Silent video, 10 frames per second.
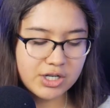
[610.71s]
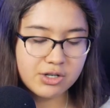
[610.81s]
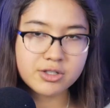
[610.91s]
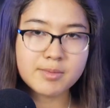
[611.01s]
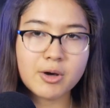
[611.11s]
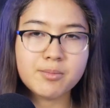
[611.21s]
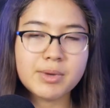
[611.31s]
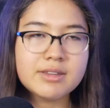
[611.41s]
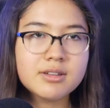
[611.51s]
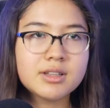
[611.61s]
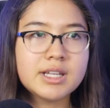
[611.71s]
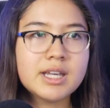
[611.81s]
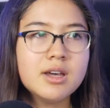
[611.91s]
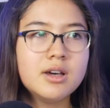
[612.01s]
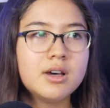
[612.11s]
He talks about
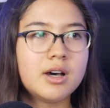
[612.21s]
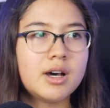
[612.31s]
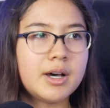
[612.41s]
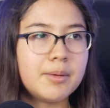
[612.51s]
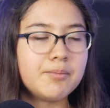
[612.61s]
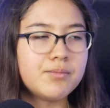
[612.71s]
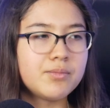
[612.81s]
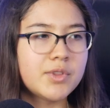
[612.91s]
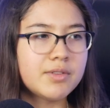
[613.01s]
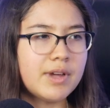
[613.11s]
basically the